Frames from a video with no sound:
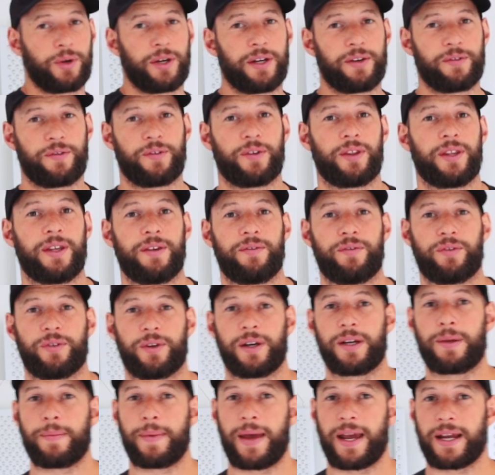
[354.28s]
point for the
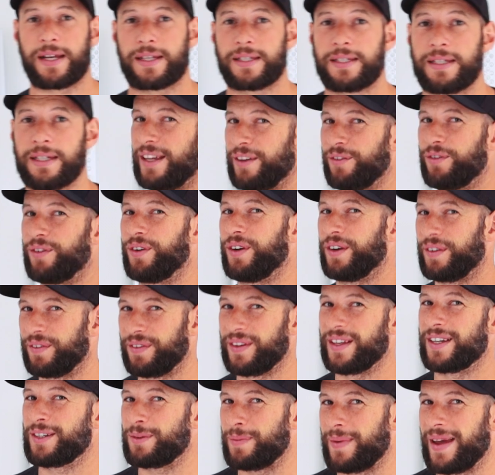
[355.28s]
Infraredi Max, Infraredi
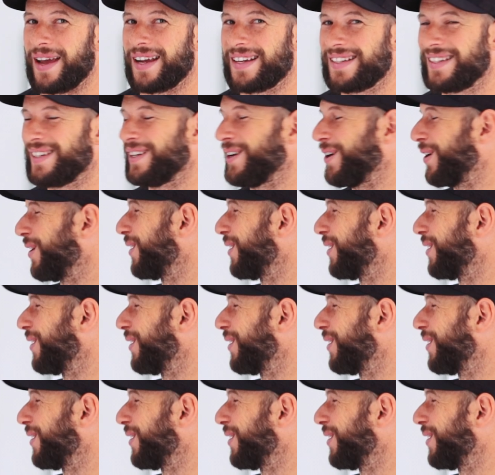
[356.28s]
Flex Max